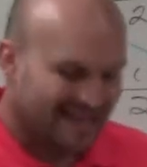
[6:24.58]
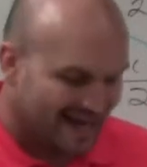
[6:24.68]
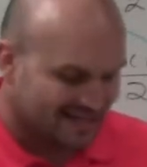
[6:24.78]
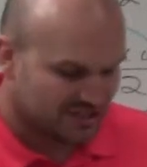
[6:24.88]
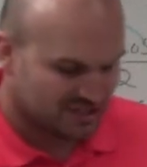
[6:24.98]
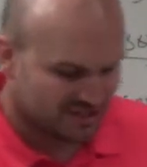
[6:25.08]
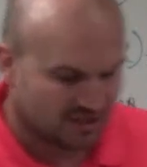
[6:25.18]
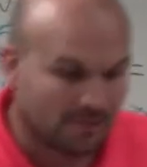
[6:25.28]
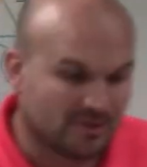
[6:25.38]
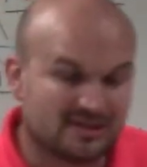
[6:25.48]
That is just a
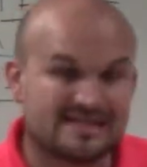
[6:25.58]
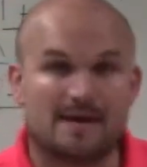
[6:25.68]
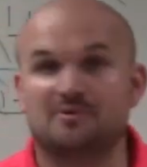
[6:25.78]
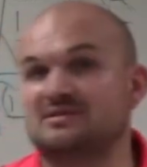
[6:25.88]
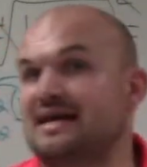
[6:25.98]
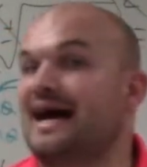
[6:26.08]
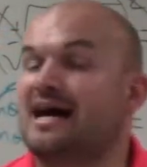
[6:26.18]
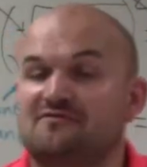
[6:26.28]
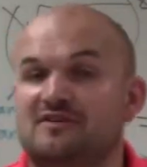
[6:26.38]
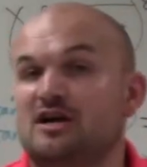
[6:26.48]
couple examples on
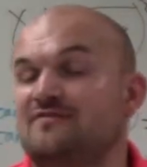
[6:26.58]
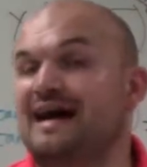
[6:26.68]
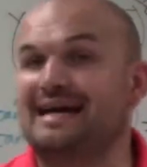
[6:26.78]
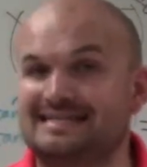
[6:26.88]
how to verify